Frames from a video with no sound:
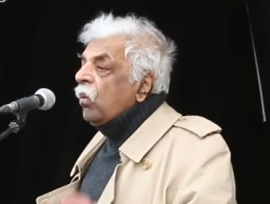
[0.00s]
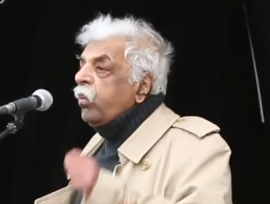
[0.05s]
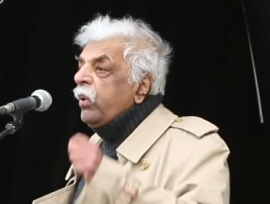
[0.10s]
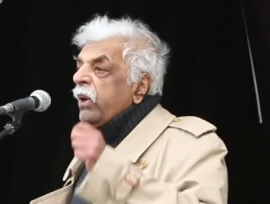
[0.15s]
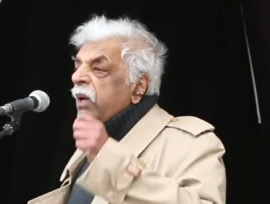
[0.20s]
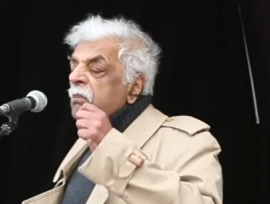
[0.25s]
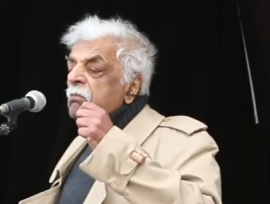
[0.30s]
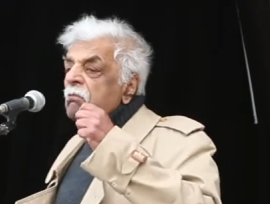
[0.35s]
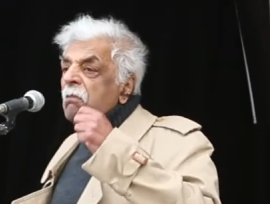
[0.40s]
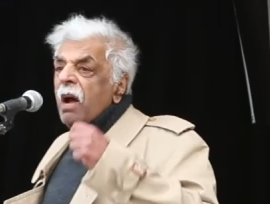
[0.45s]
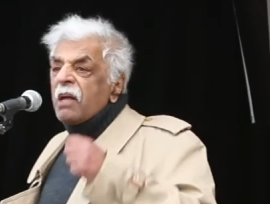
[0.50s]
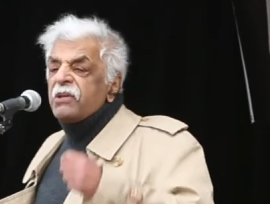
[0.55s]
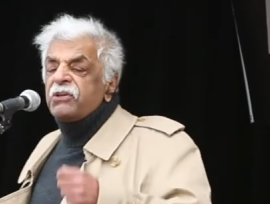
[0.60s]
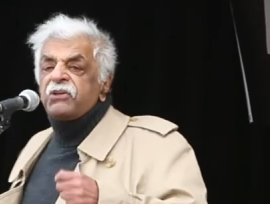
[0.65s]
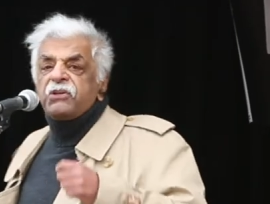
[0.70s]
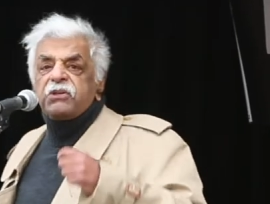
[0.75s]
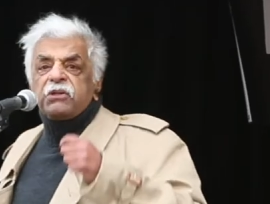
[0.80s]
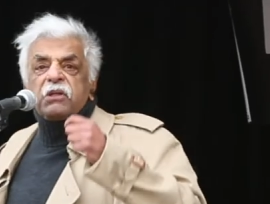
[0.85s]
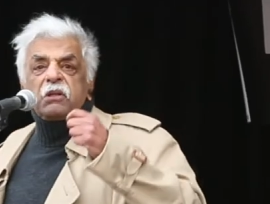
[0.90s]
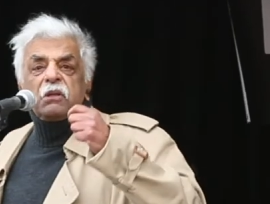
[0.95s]
We
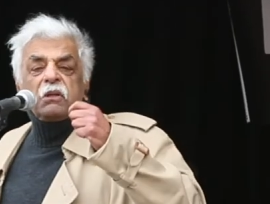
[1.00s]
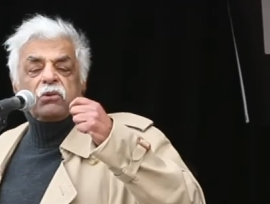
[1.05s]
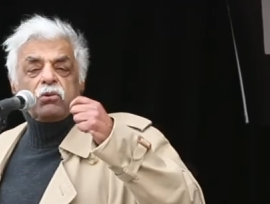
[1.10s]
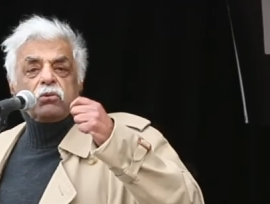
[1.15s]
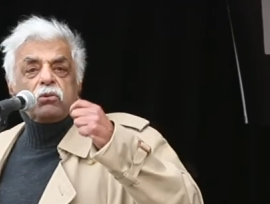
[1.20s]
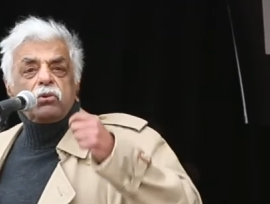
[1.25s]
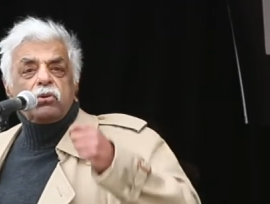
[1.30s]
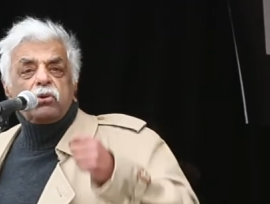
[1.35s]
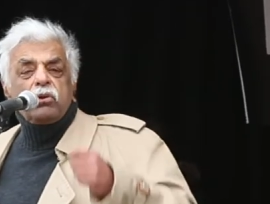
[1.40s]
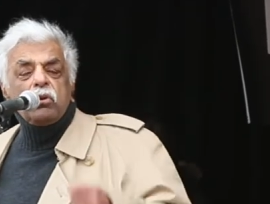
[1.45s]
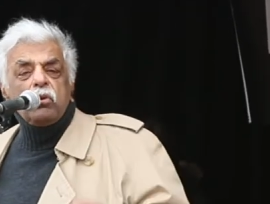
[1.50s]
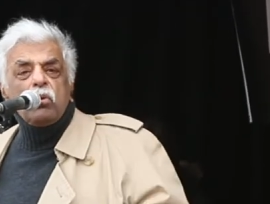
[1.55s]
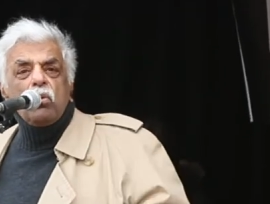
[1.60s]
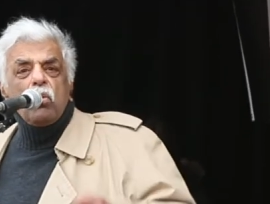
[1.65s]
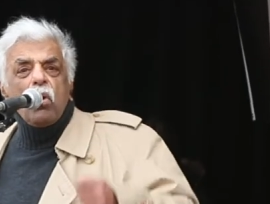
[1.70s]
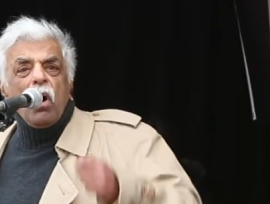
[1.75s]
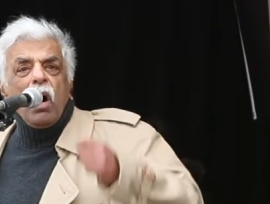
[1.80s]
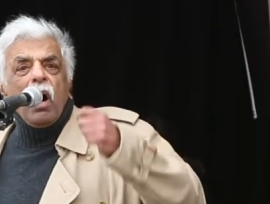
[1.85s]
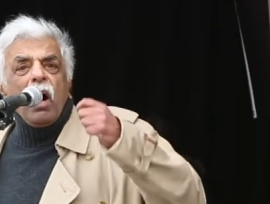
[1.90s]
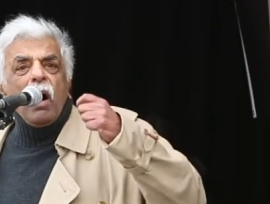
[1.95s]
must
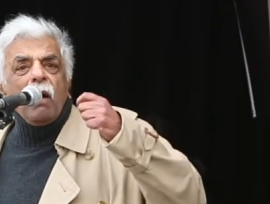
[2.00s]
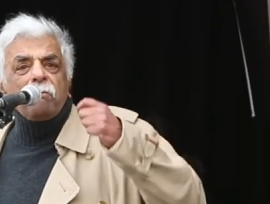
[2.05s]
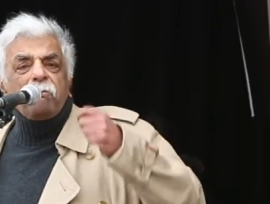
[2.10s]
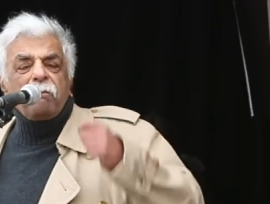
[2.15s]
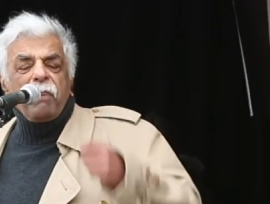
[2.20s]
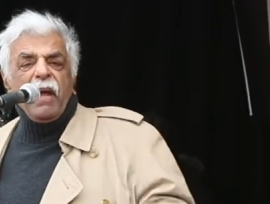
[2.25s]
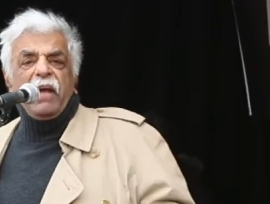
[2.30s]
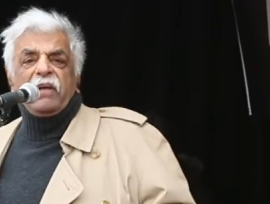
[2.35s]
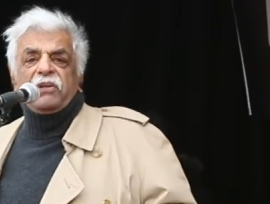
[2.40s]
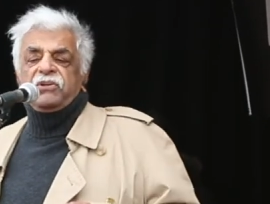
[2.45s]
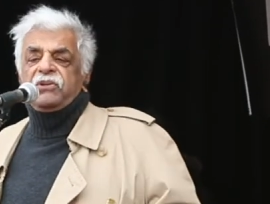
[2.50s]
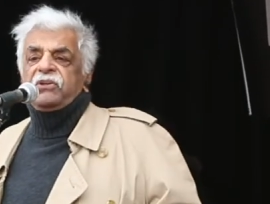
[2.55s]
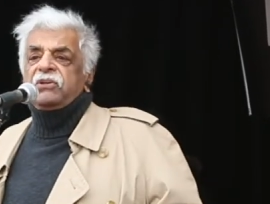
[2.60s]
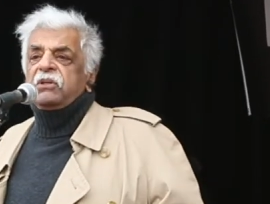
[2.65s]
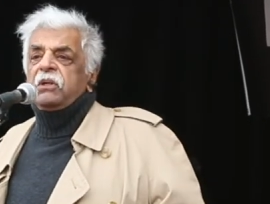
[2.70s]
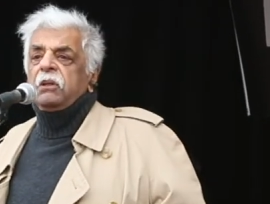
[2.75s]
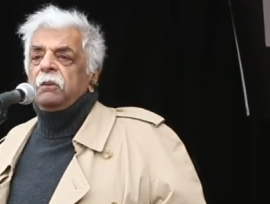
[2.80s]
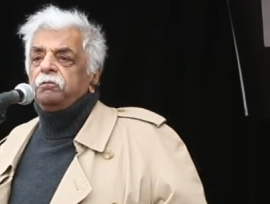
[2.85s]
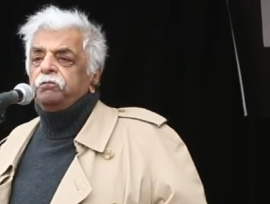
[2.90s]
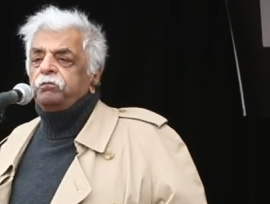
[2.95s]
do our
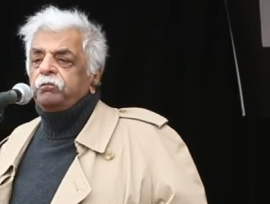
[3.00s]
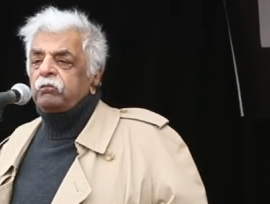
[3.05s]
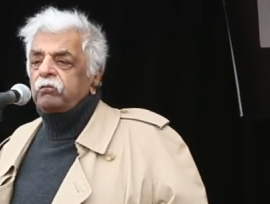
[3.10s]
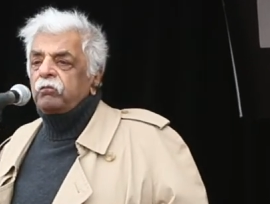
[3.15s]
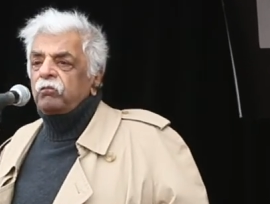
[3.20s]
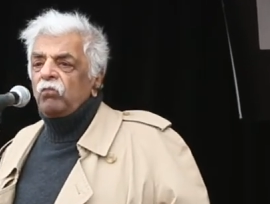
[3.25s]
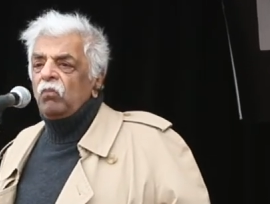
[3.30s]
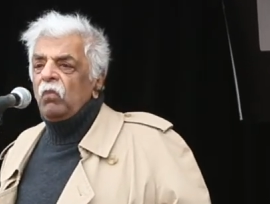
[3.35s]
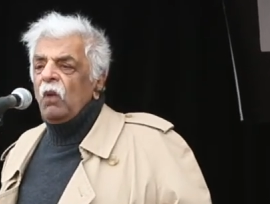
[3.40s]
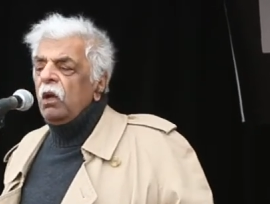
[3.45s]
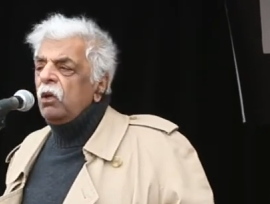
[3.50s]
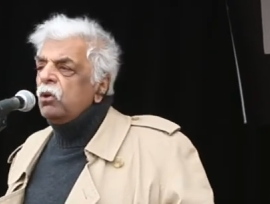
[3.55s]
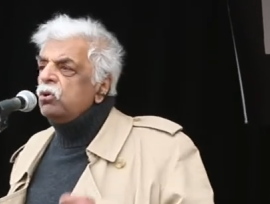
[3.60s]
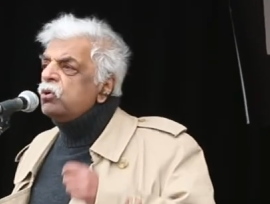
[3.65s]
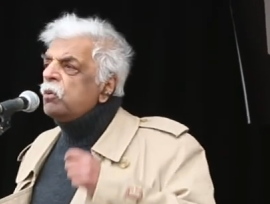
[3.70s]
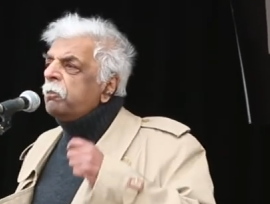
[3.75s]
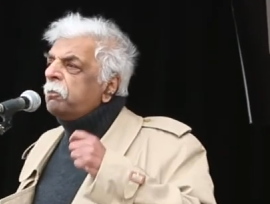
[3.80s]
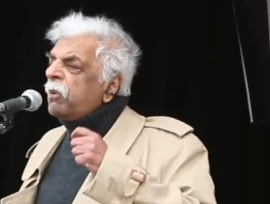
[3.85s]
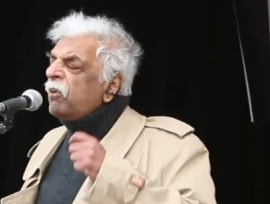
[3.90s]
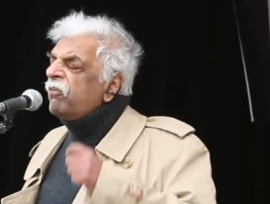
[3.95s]
best
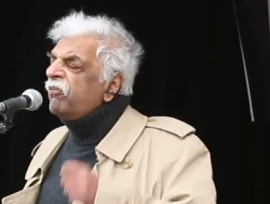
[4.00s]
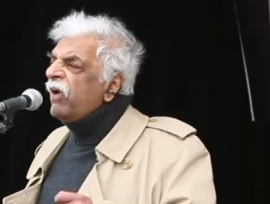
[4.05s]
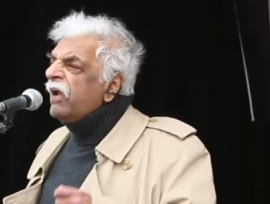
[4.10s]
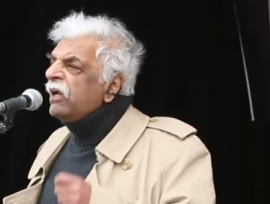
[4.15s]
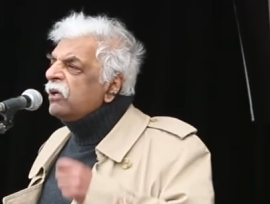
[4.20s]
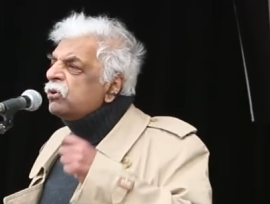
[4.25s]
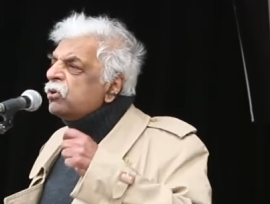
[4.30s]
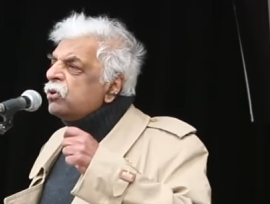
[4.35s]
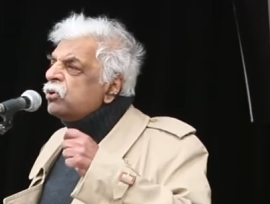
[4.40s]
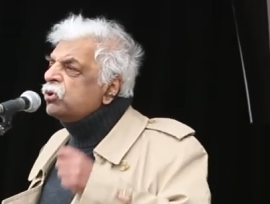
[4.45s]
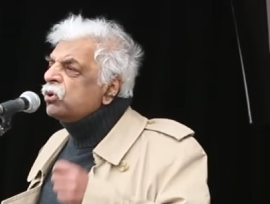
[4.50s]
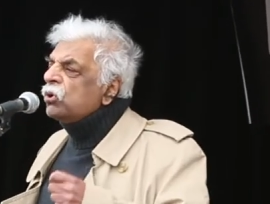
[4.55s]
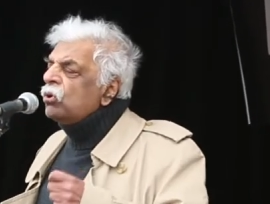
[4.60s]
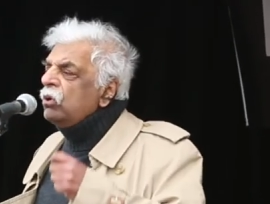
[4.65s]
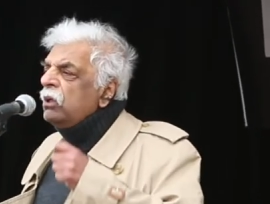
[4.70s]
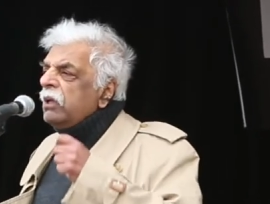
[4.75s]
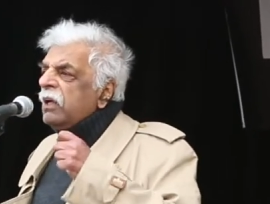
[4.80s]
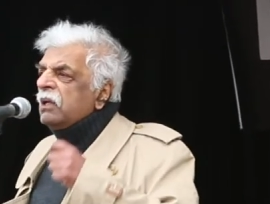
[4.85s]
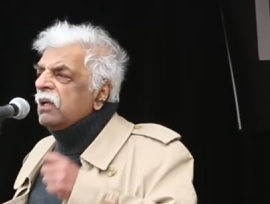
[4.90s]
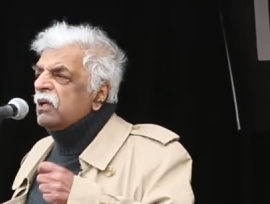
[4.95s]
to prevent
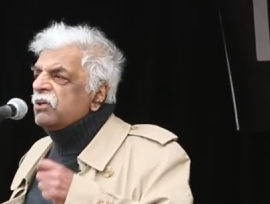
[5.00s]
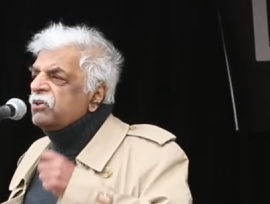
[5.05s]
Julian